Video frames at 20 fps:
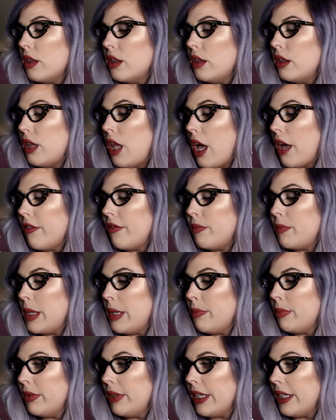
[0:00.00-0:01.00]
Live
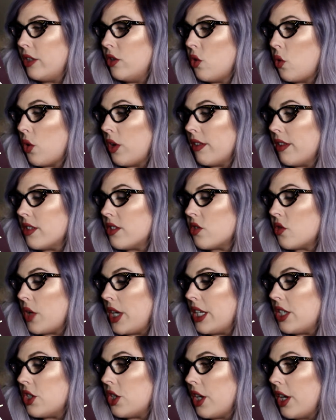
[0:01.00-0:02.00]
people ignore the
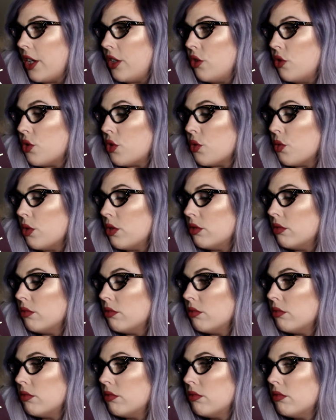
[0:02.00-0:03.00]
strange and unusual.
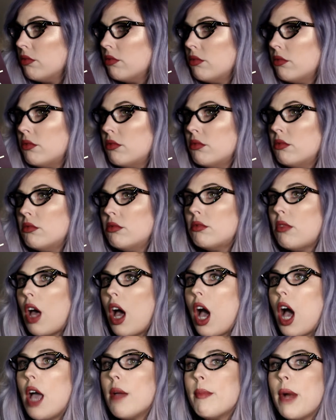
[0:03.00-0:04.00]

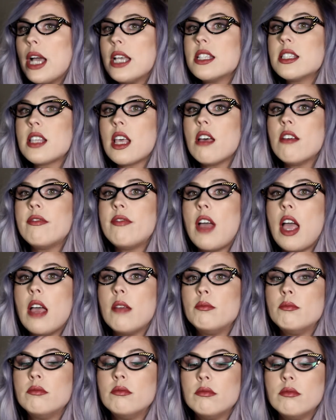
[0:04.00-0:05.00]
I myself
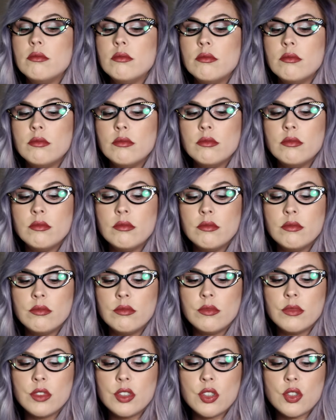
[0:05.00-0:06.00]
am
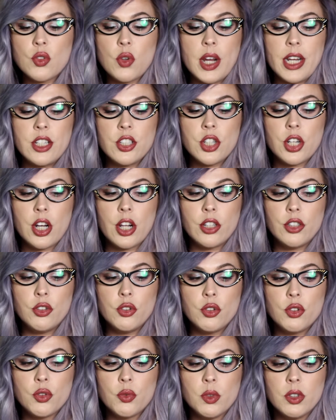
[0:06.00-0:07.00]
strange and
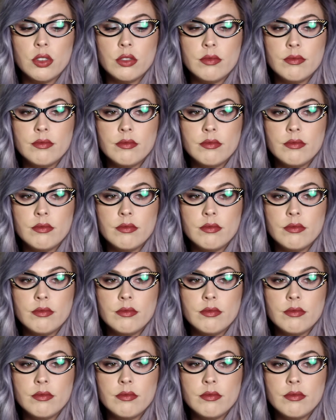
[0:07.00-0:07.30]
unusual.